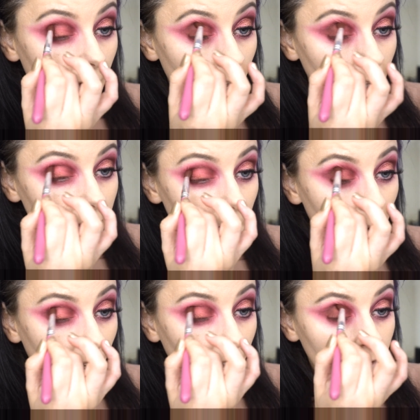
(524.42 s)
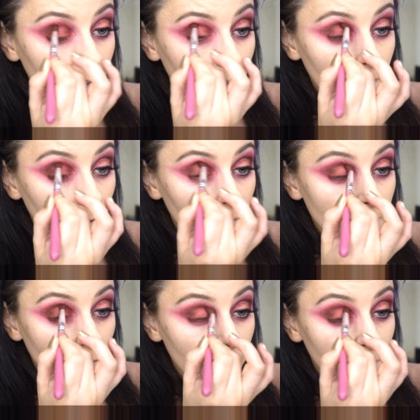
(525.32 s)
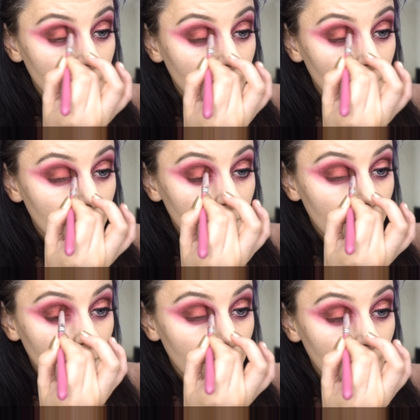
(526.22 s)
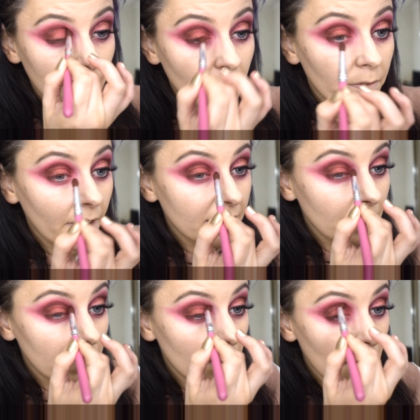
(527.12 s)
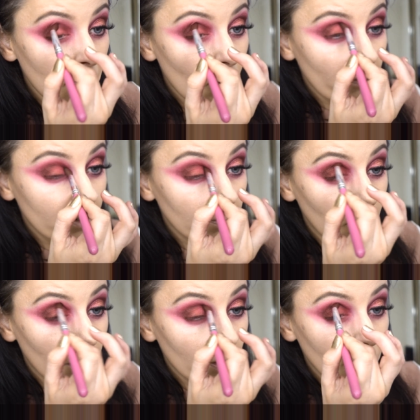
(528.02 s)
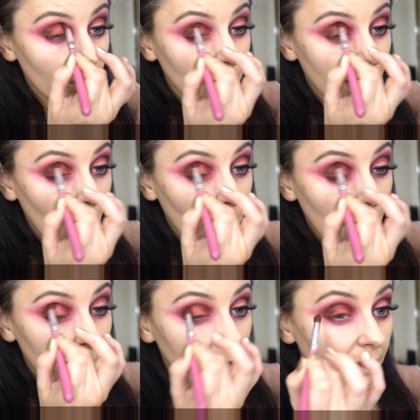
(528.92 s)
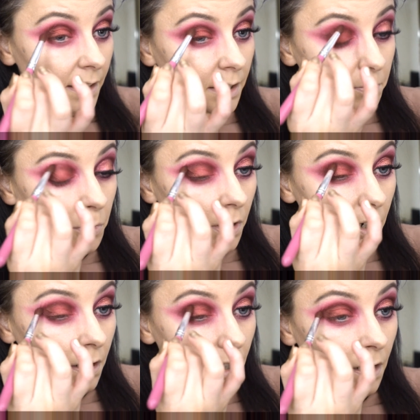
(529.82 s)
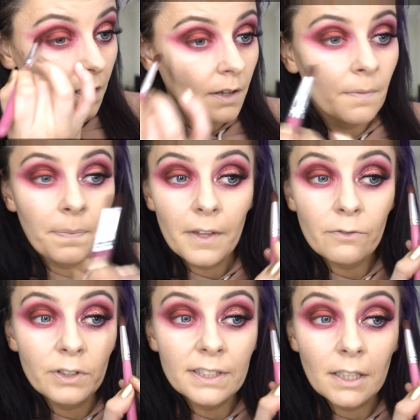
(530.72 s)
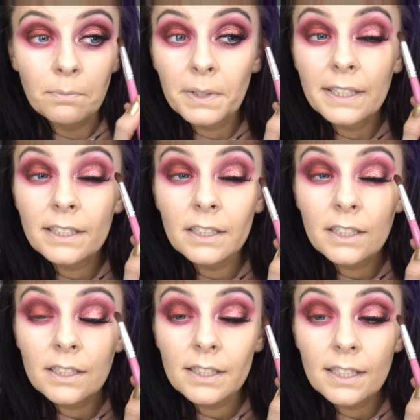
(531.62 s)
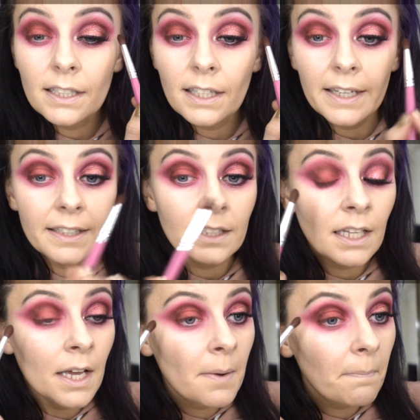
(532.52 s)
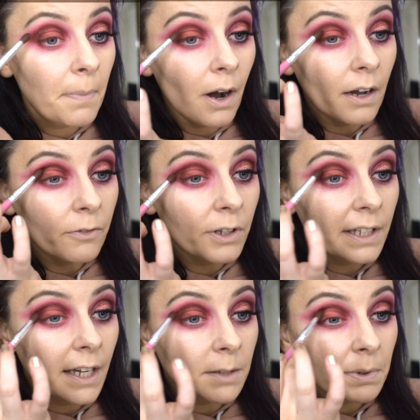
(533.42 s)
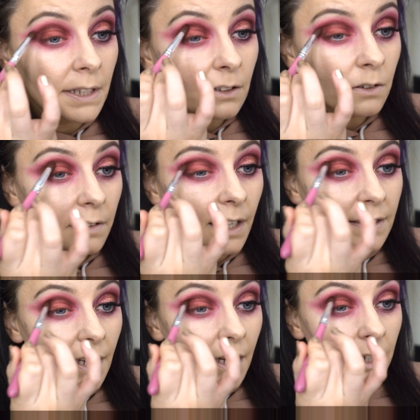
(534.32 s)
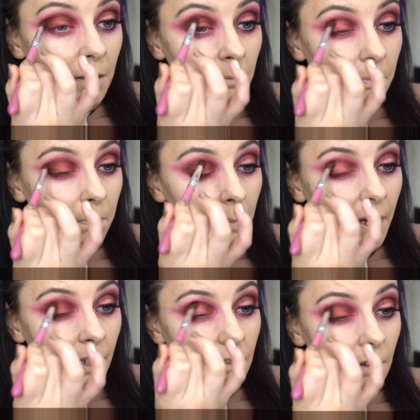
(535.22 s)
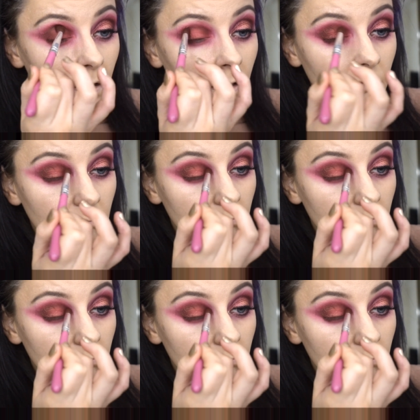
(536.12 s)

in the palette, because I really did lay that down. This seems to be moving more though, like I want to blend this more. It really didn't blend here, you can see the line, but it really is blending on this eye better.